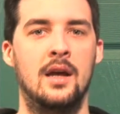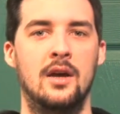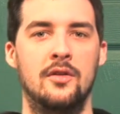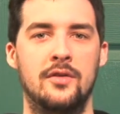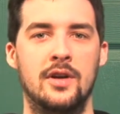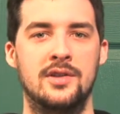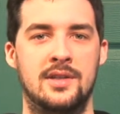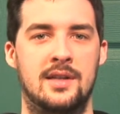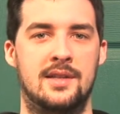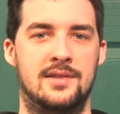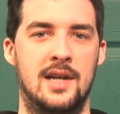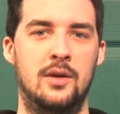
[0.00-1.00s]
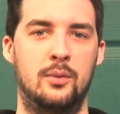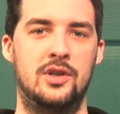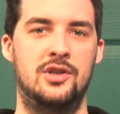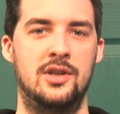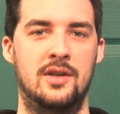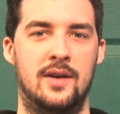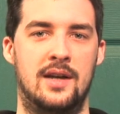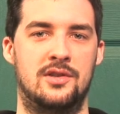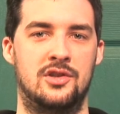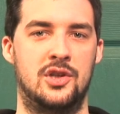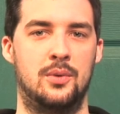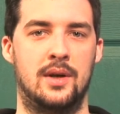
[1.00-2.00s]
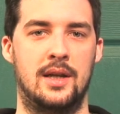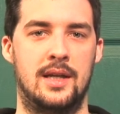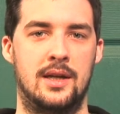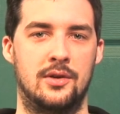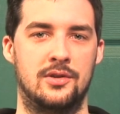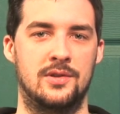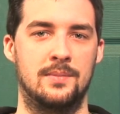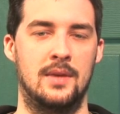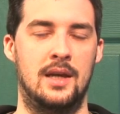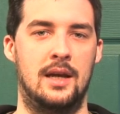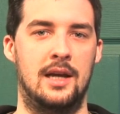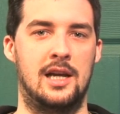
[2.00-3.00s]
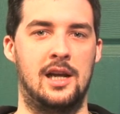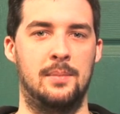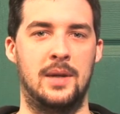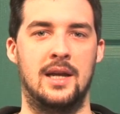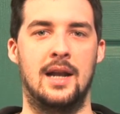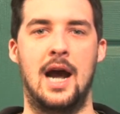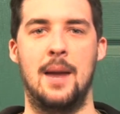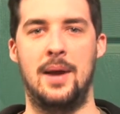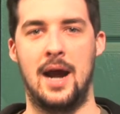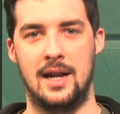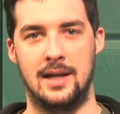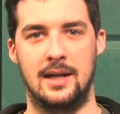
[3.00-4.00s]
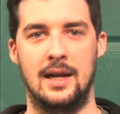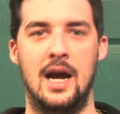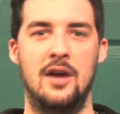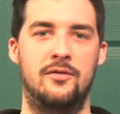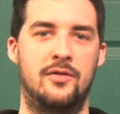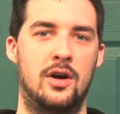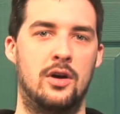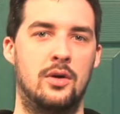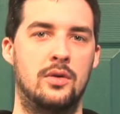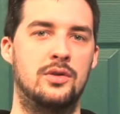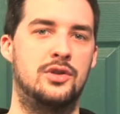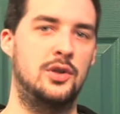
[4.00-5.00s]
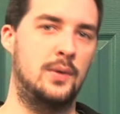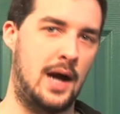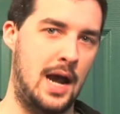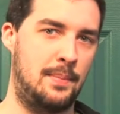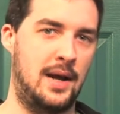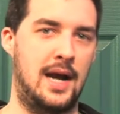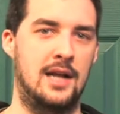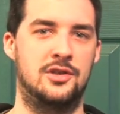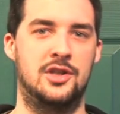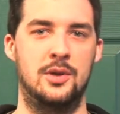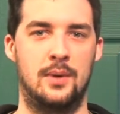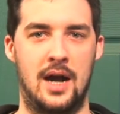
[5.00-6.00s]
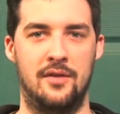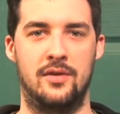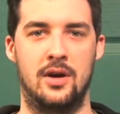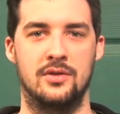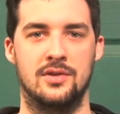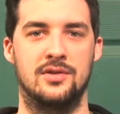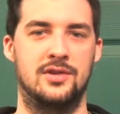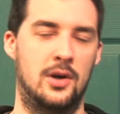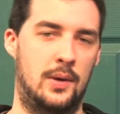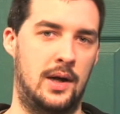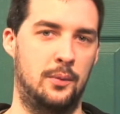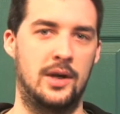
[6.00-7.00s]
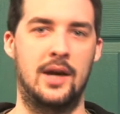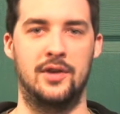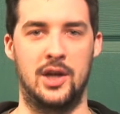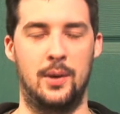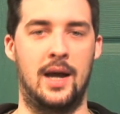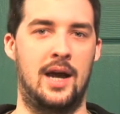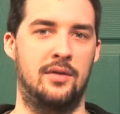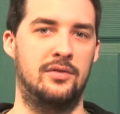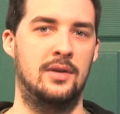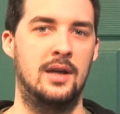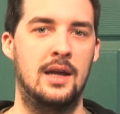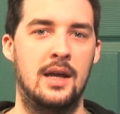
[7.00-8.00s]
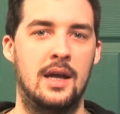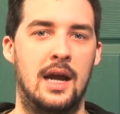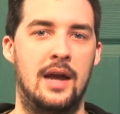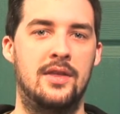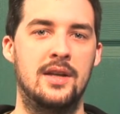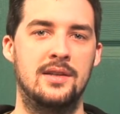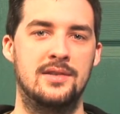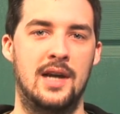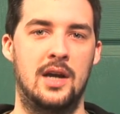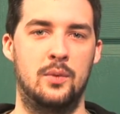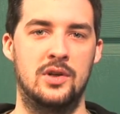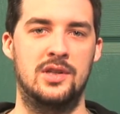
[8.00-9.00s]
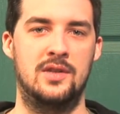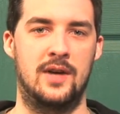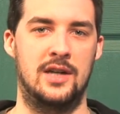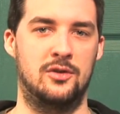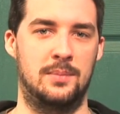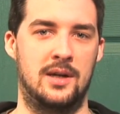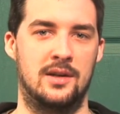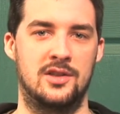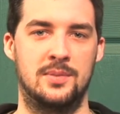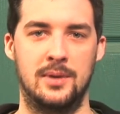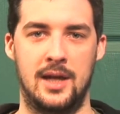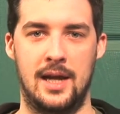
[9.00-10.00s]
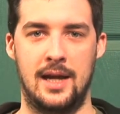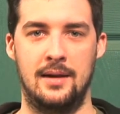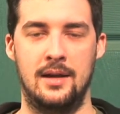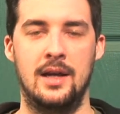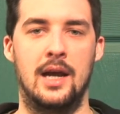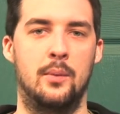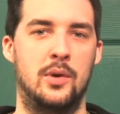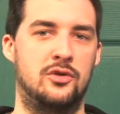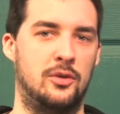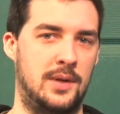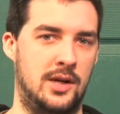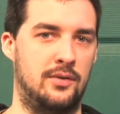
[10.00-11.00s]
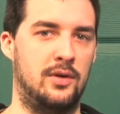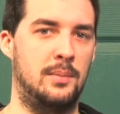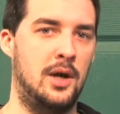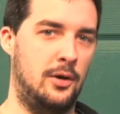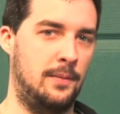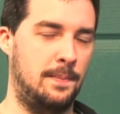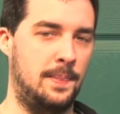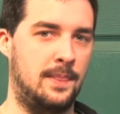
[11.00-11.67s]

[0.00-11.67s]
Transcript: First, decide which two devices you want to use. It could be an iPad and an iPhone, two iPads, two iPhones, and so on, whatever you have and then decide which device will be your display and which will be your remote.